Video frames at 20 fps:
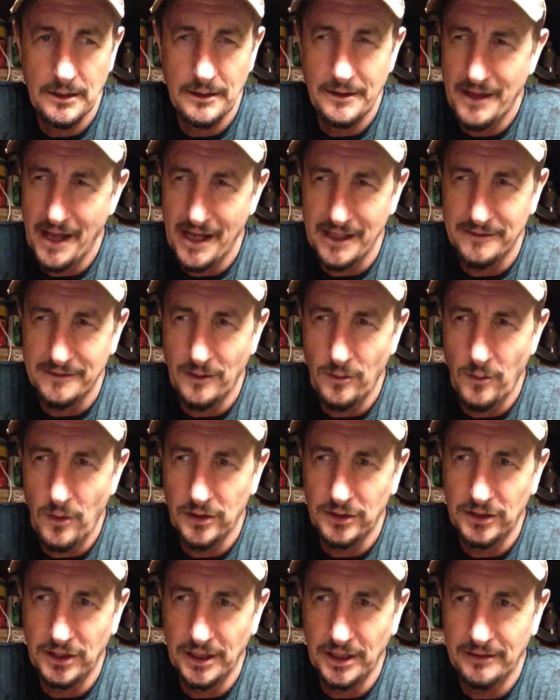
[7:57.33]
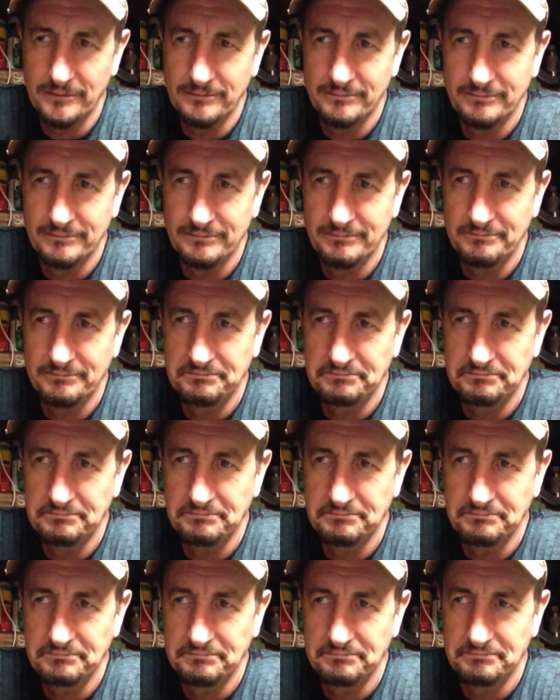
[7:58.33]
Thanks for watching.
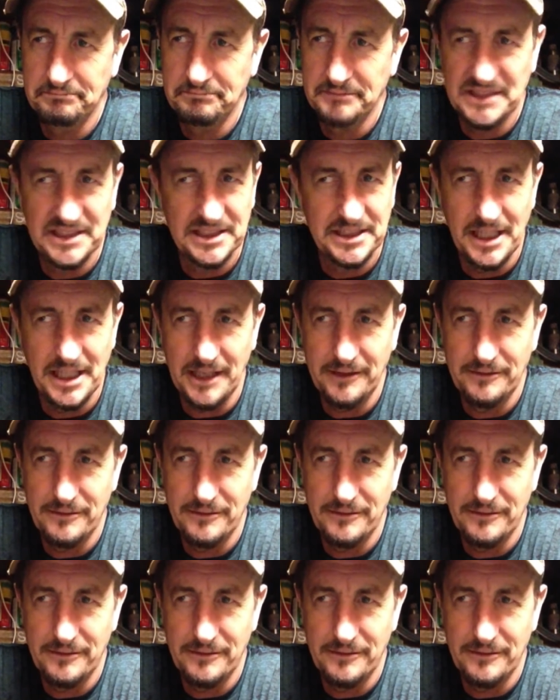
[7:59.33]
Stay